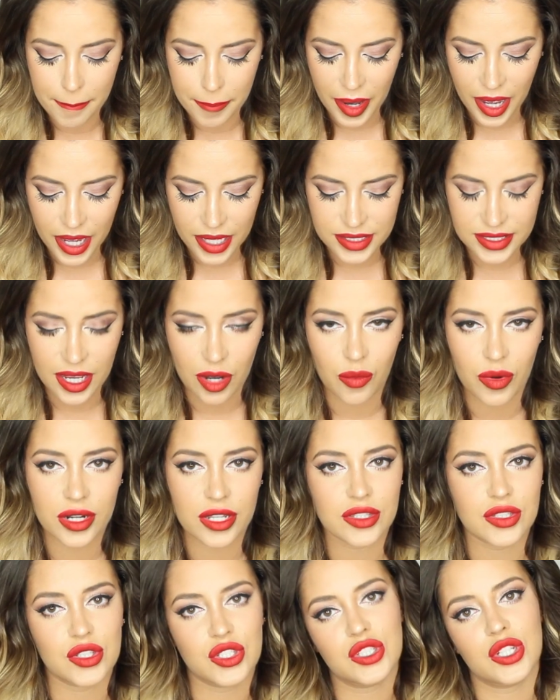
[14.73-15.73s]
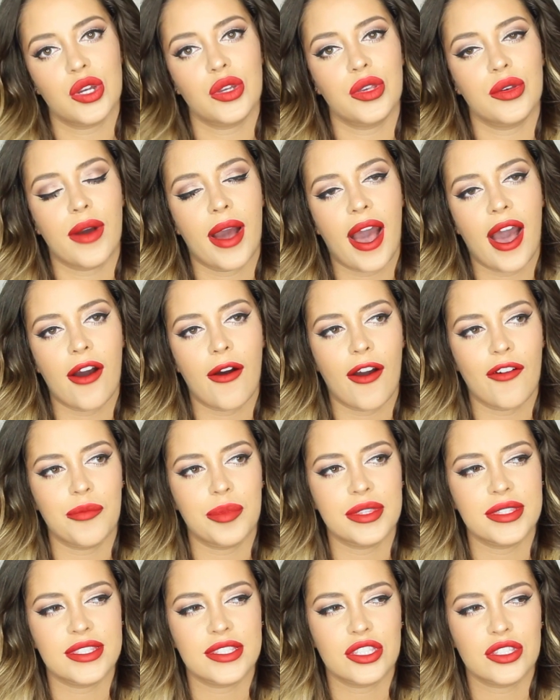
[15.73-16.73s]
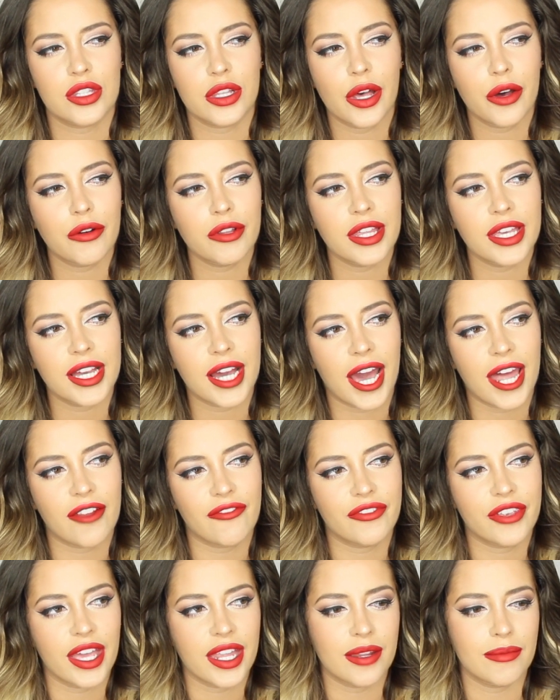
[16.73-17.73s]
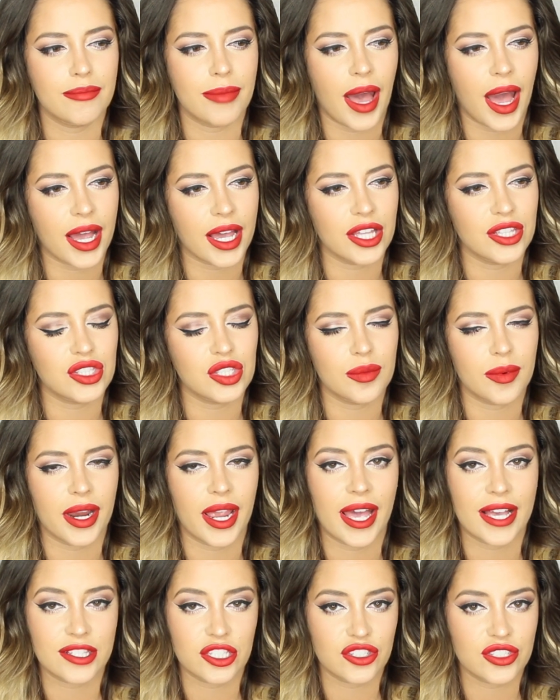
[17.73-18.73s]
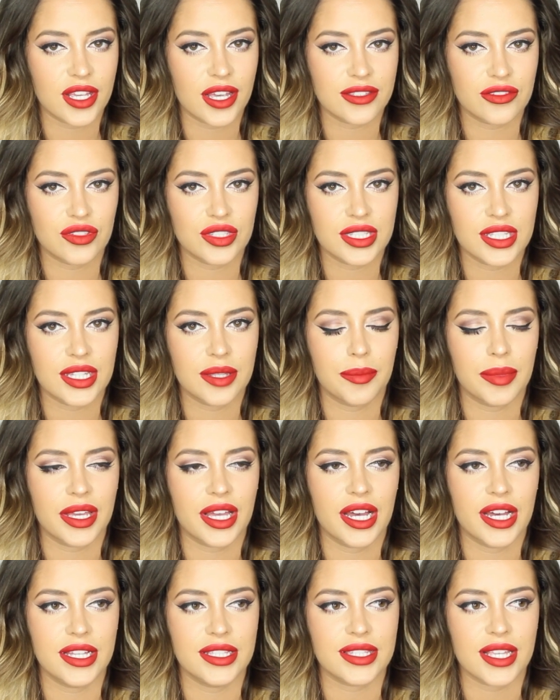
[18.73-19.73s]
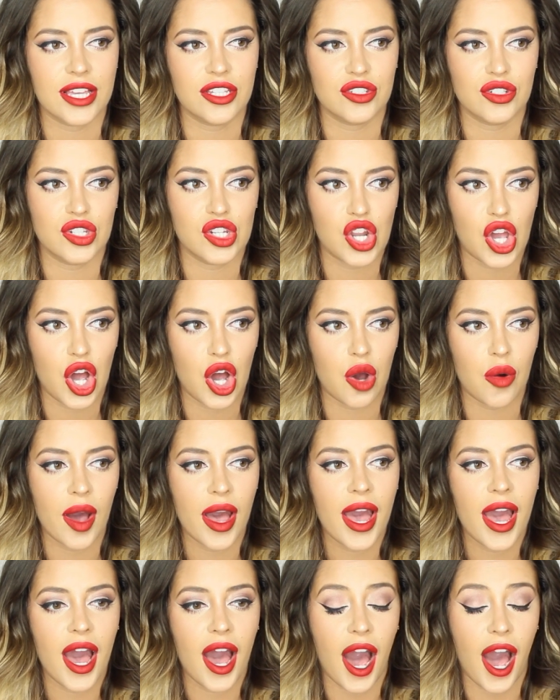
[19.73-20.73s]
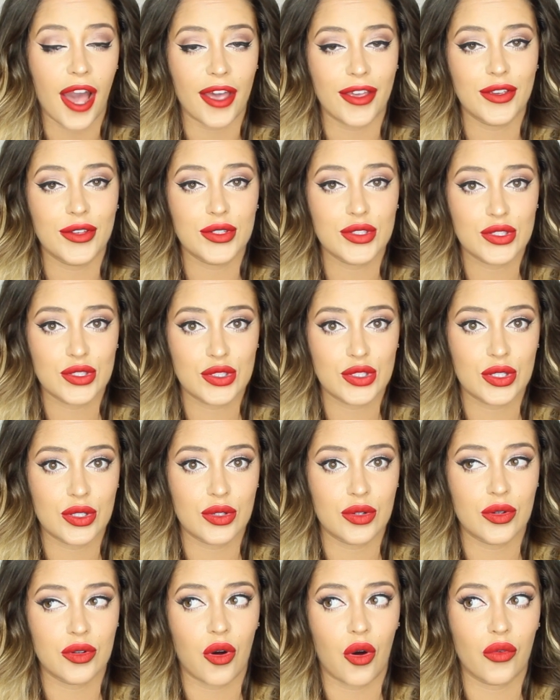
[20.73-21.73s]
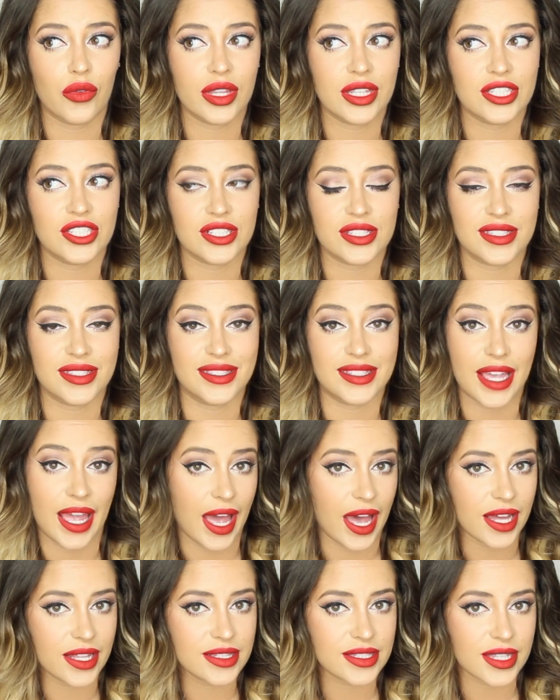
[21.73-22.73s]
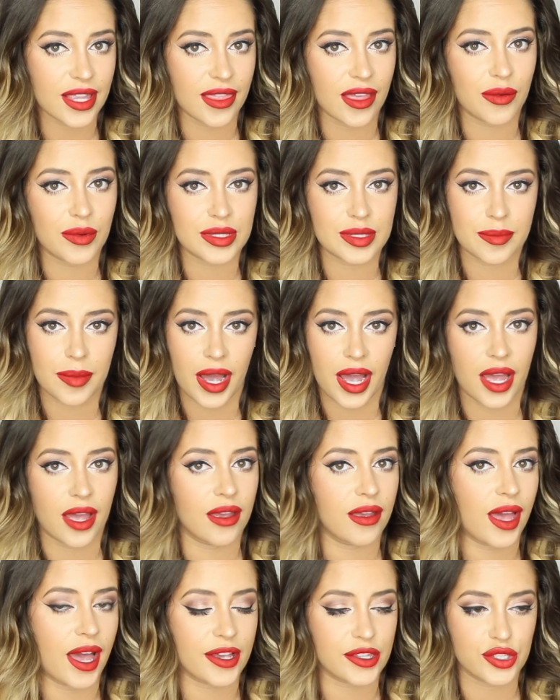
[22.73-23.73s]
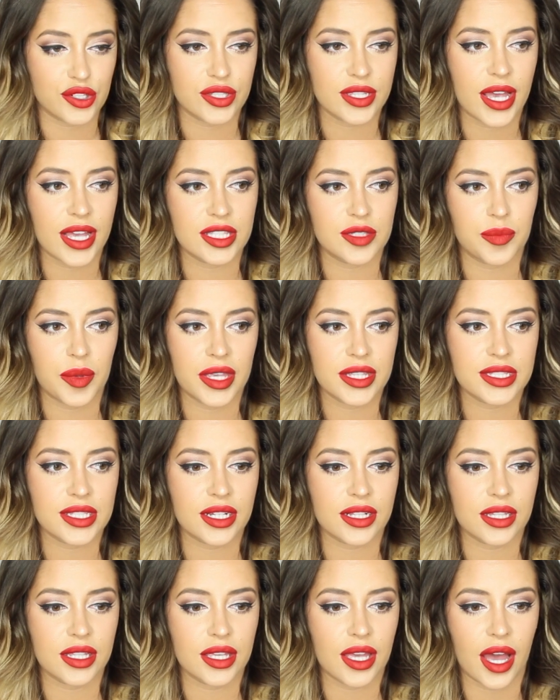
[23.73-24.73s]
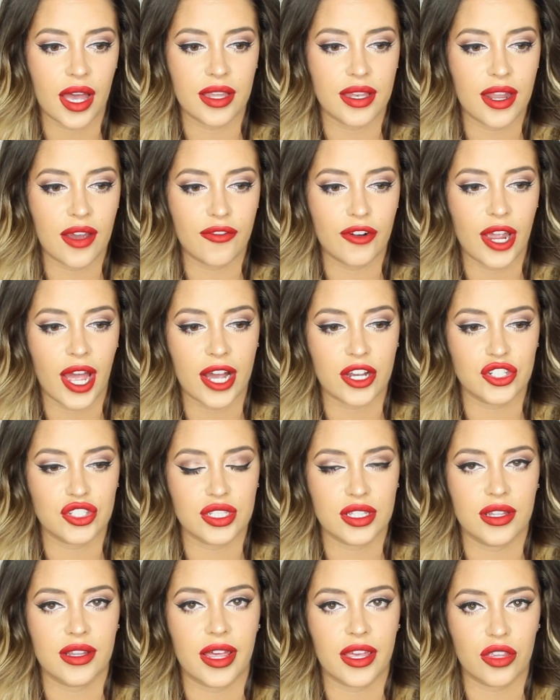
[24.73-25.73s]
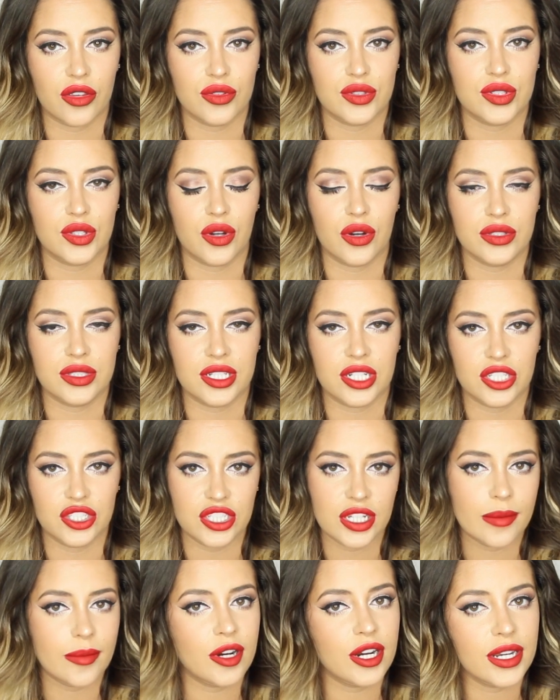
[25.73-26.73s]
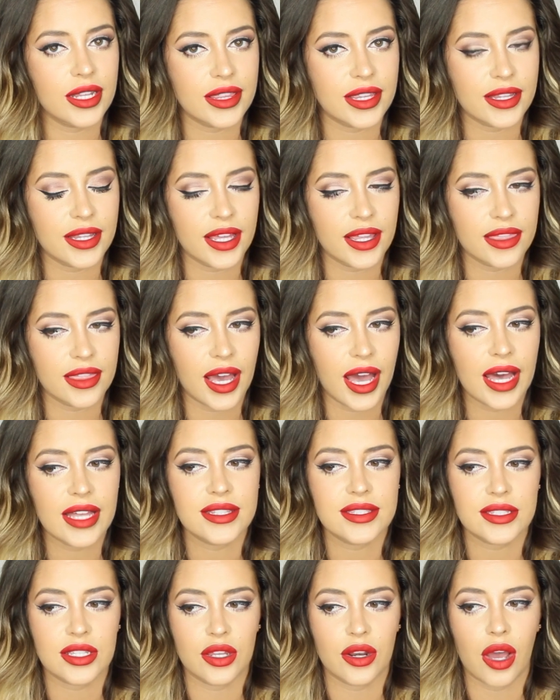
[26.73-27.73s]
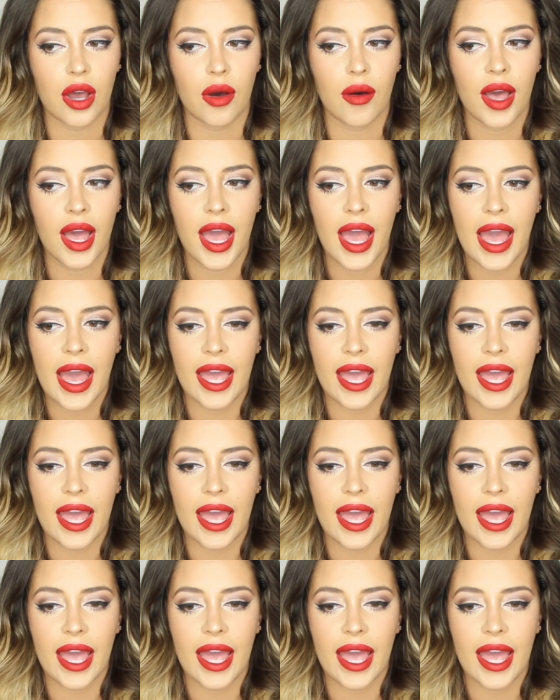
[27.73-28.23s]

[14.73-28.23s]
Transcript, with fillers: but I wanted to show you how I've been slowly kind of getting back into my exercise routine because as you know I used to only just dance and that was my exercise basically I never actually like used to go to the gym or anything like that you know